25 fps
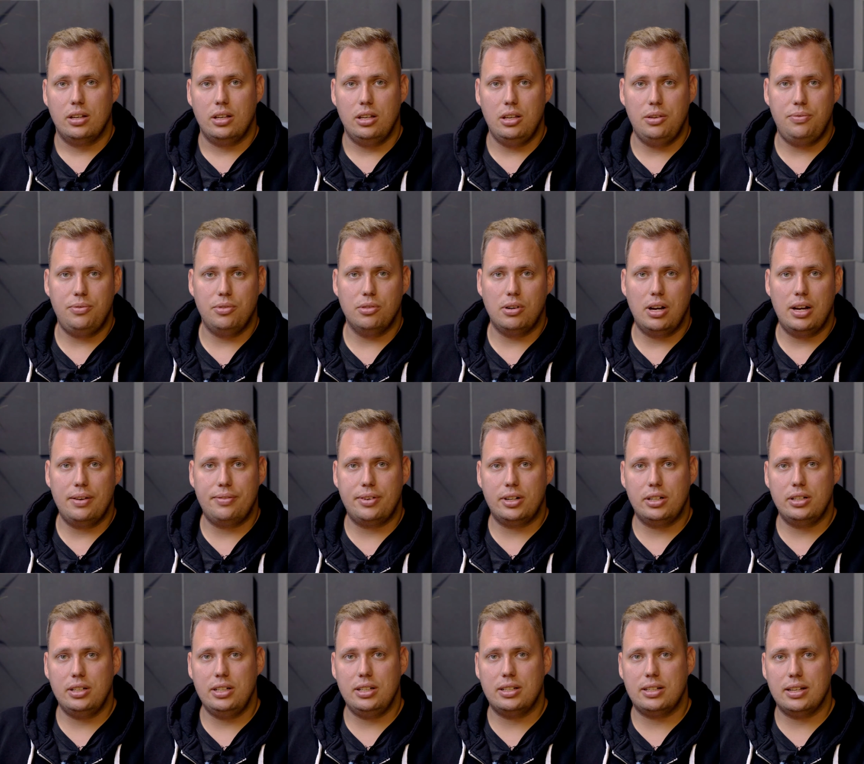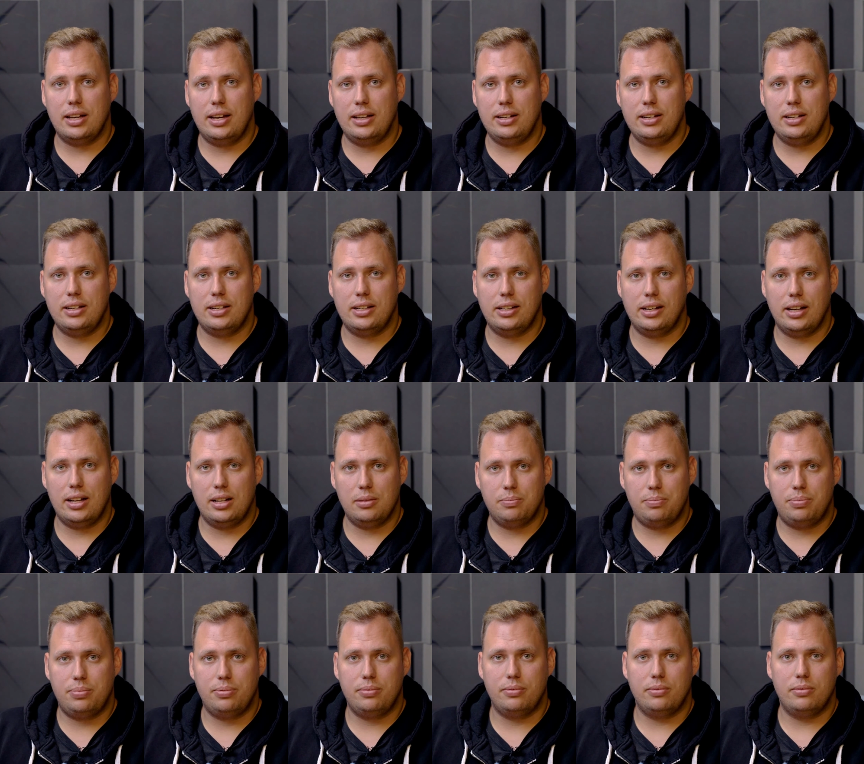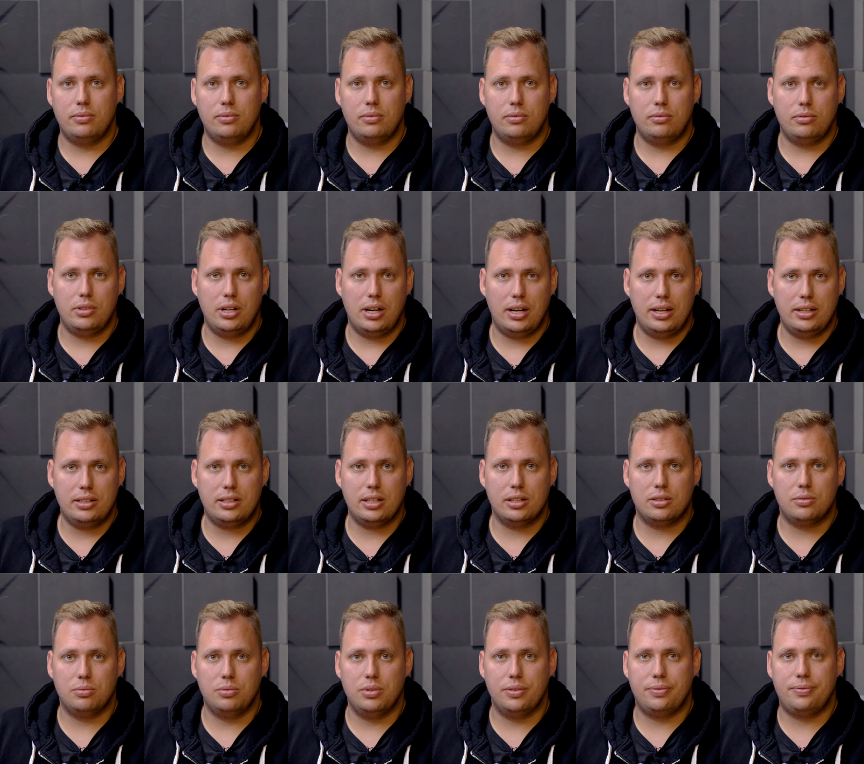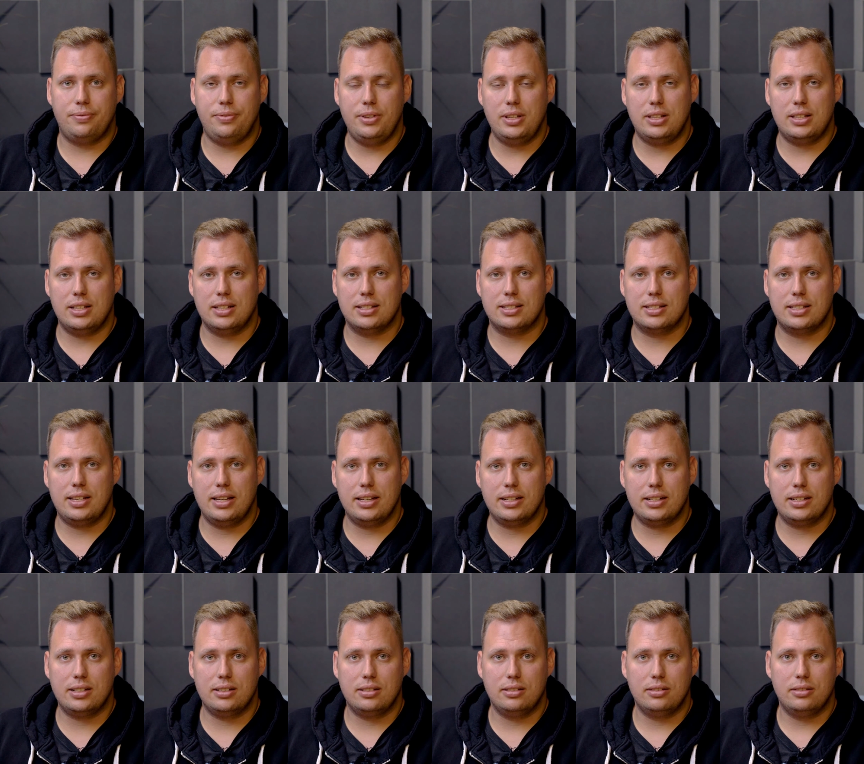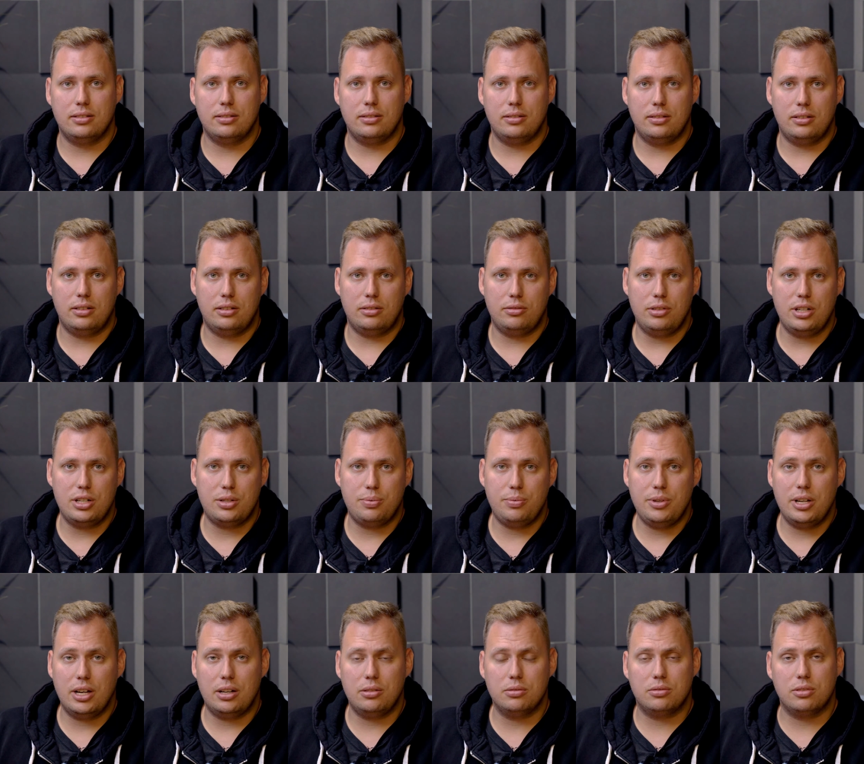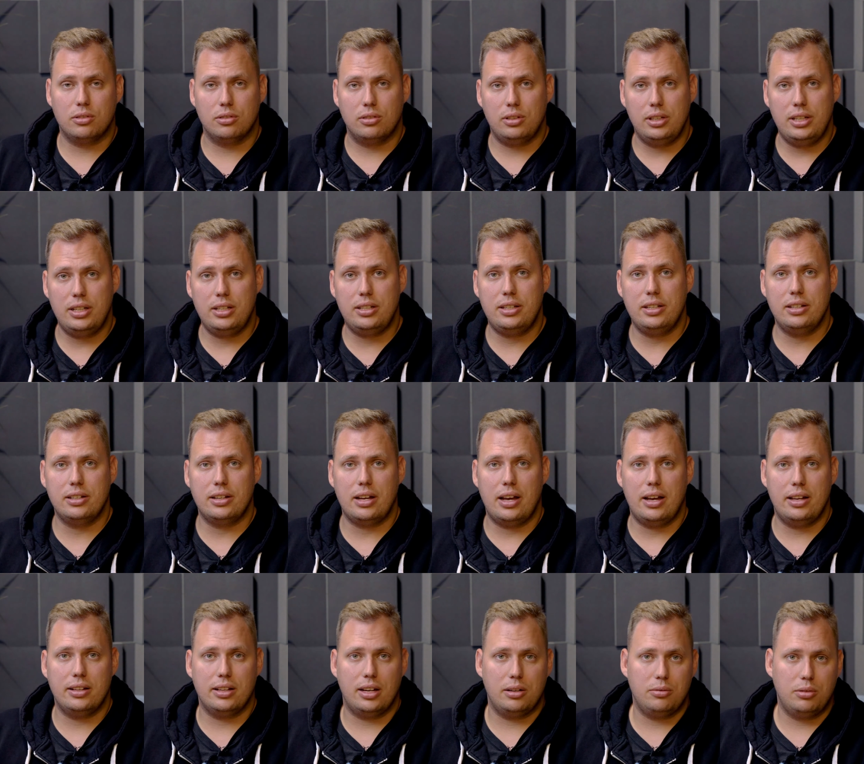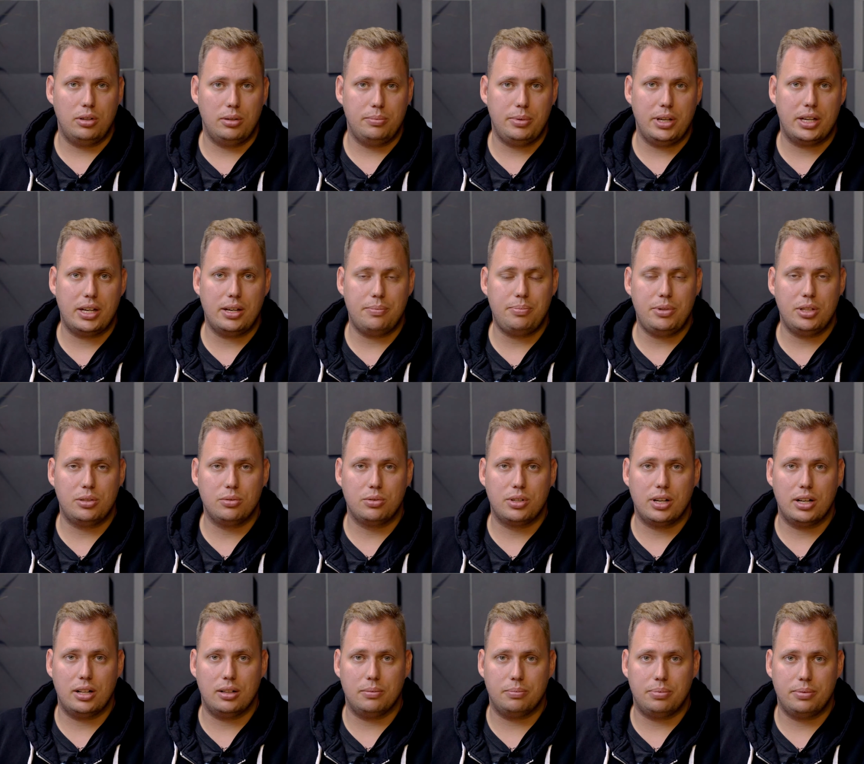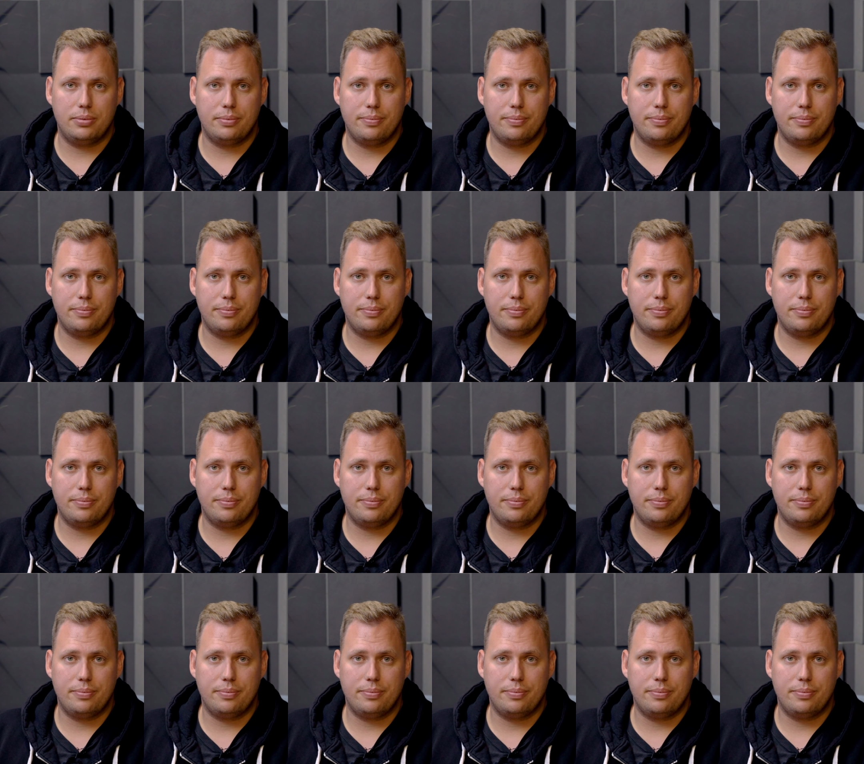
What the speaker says: If you ever need any help related with fitness tech, reach me out on LinkedIn and I will be happy to help.